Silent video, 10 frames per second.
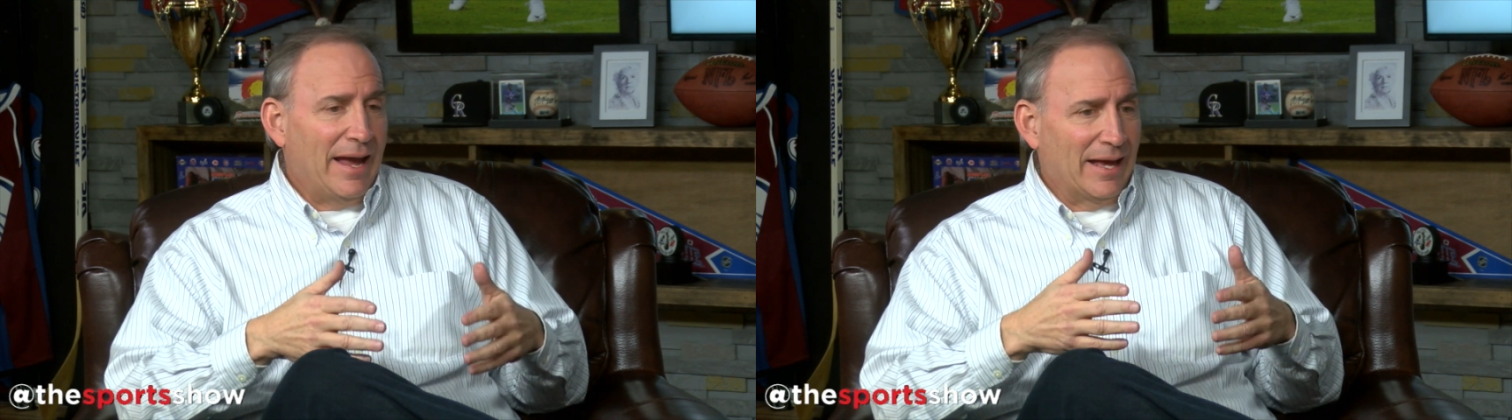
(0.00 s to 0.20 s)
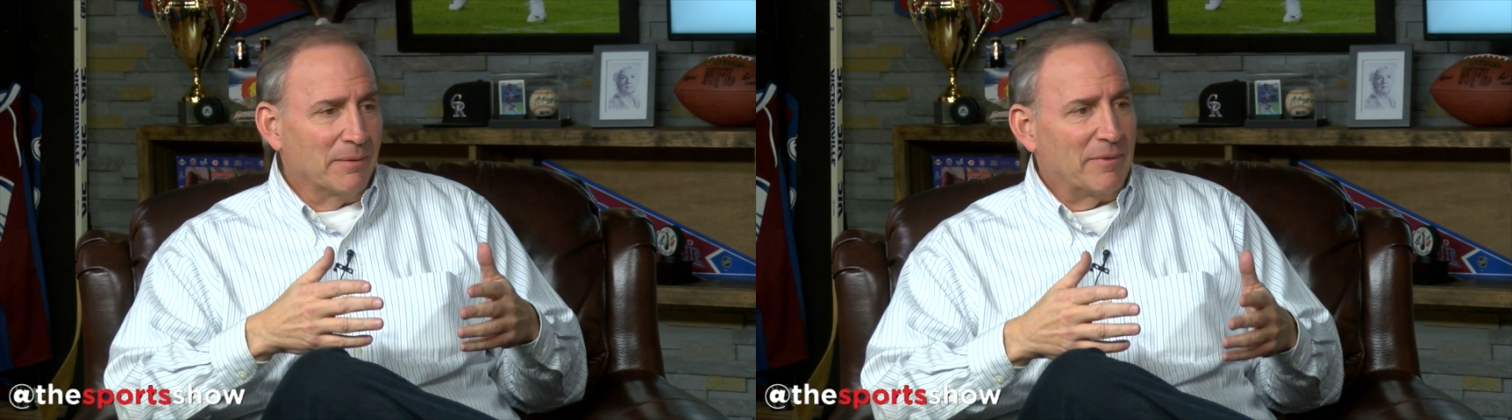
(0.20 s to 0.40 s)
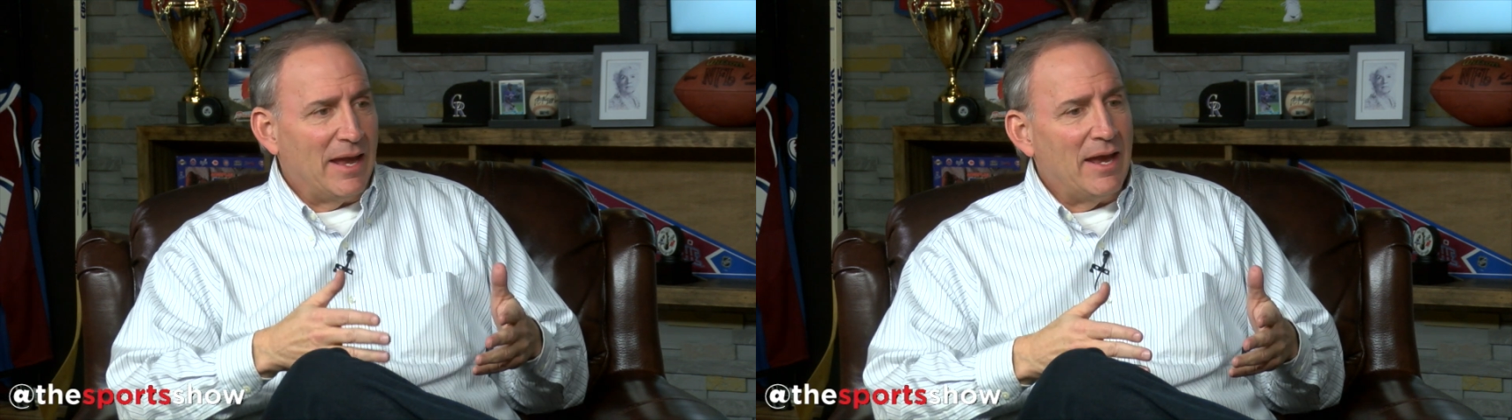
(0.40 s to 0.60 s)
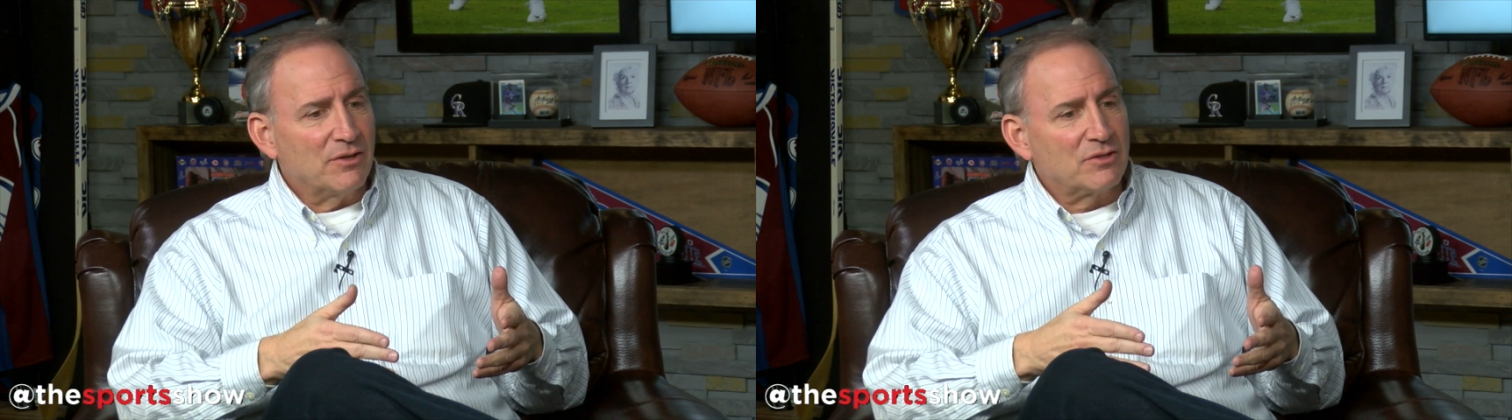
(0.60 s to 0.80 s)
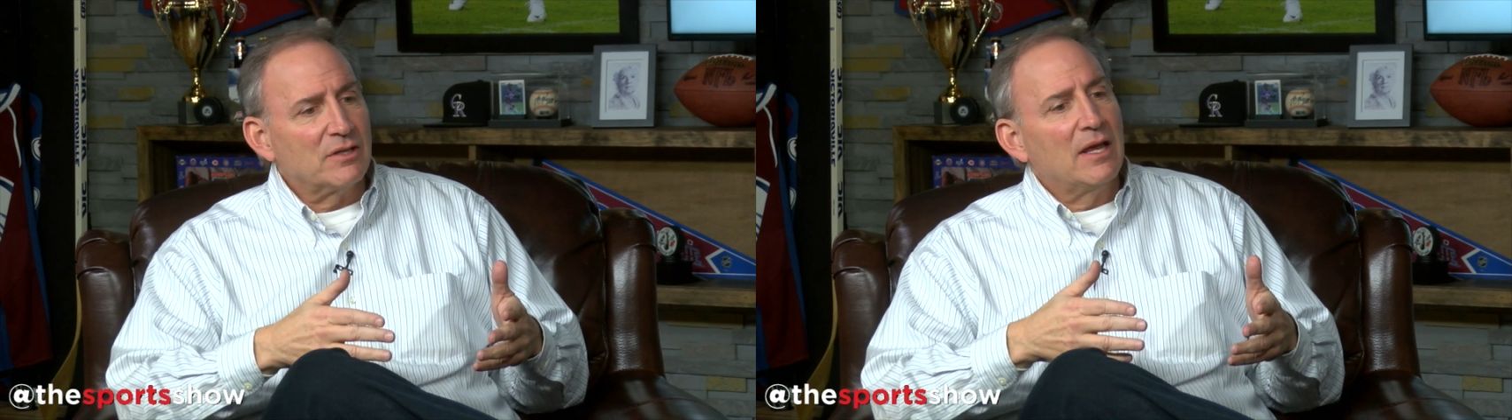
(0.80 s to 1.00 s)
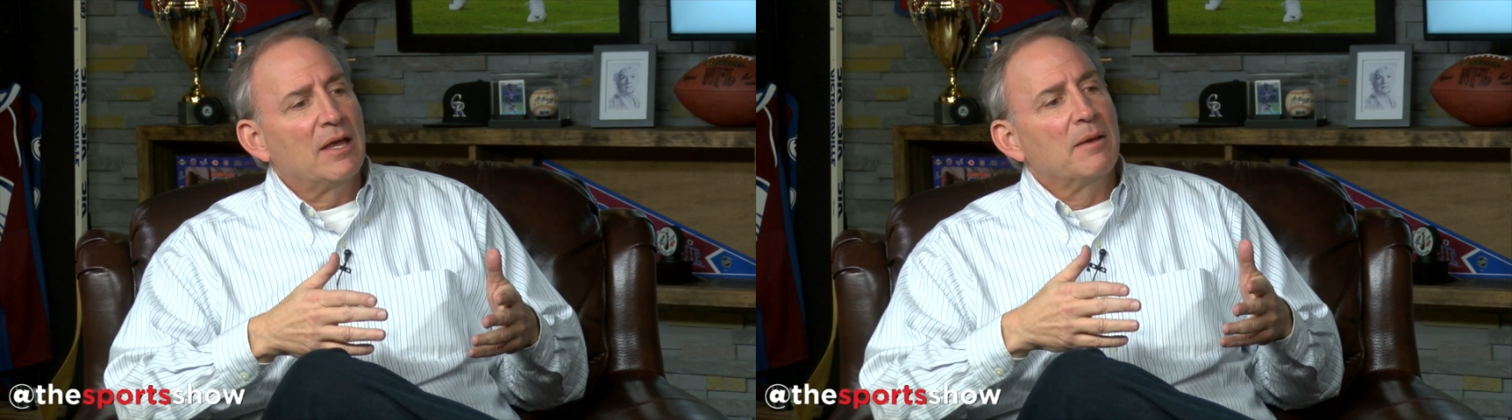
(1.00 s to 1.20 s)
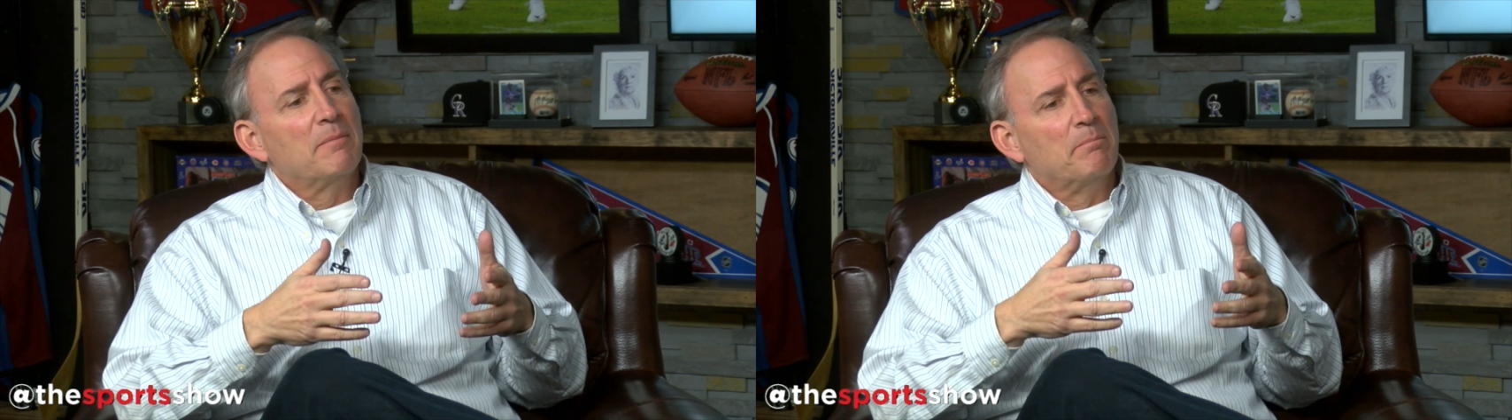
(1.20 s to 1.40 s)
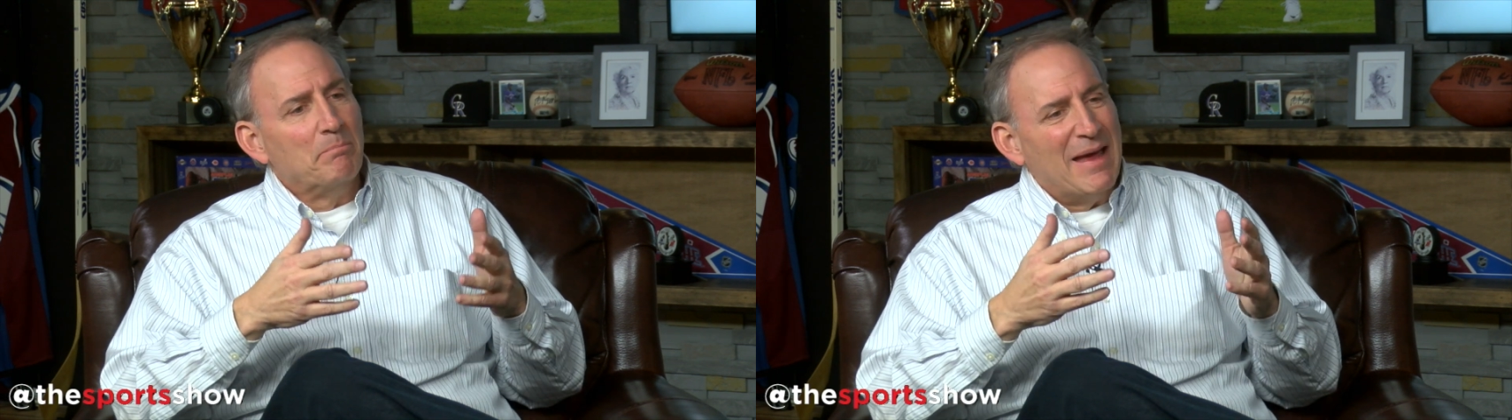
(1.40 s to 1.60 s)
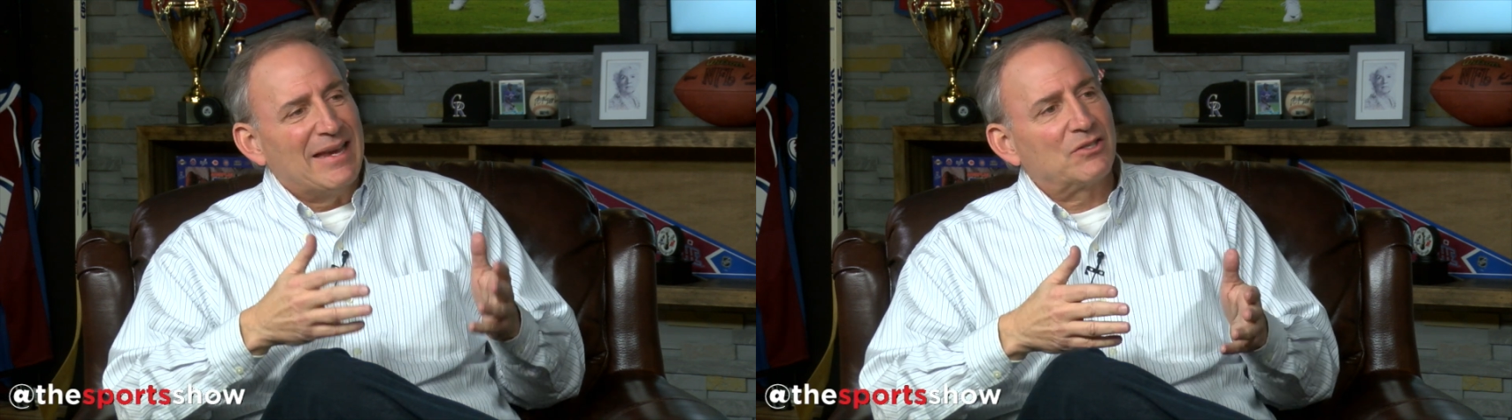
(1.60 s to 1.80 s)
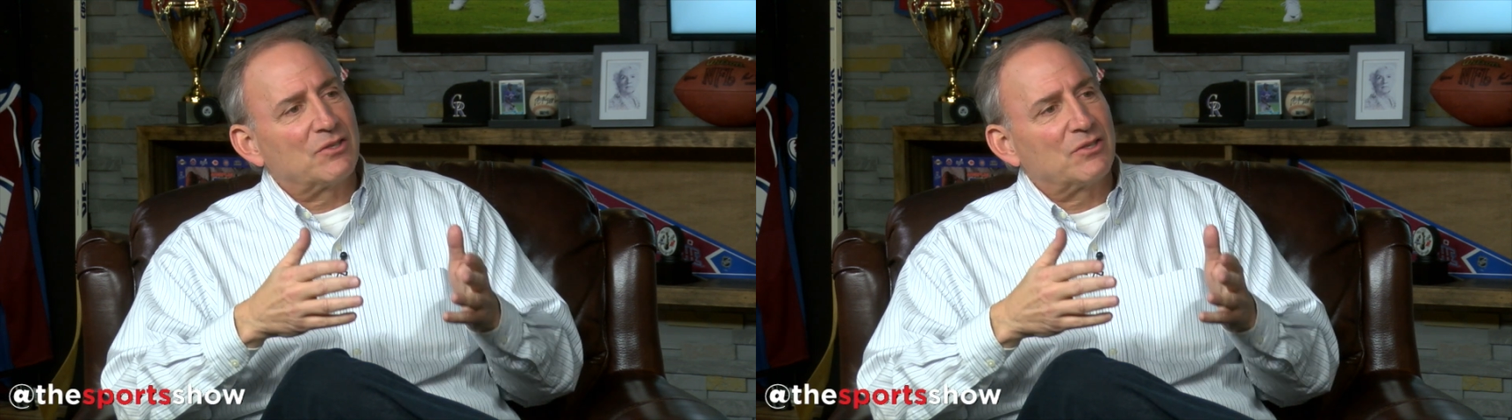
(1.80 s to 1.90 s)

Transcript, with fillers: Adam Gase makes